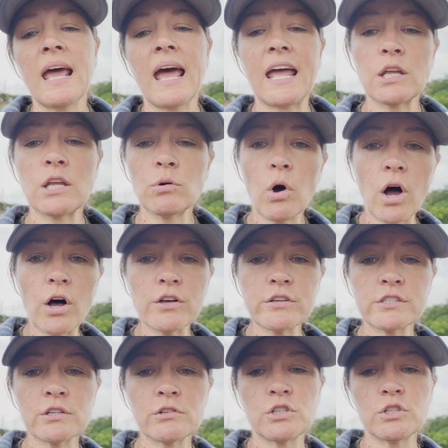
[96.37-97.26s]
and you
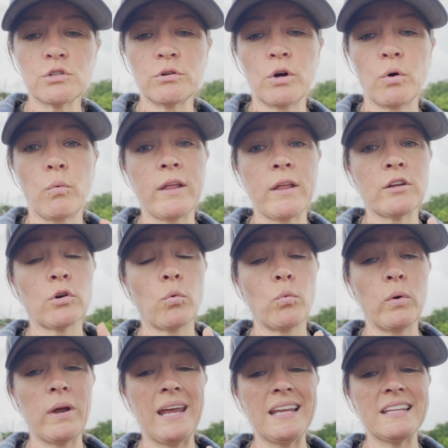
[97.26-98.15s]
also do it when your
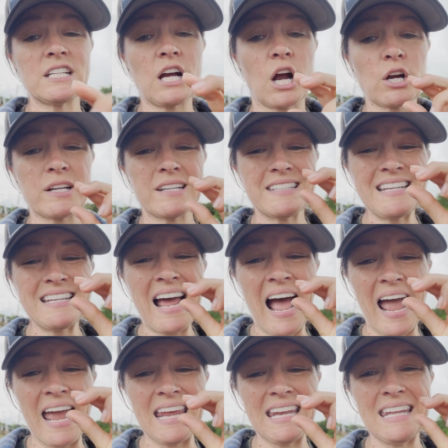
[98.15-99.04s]
weeds are
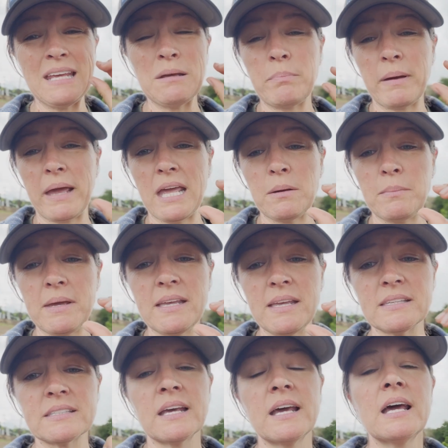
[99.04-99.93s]
tiny
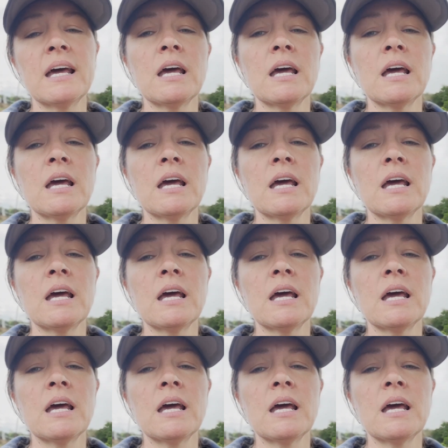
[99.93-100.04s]
babies,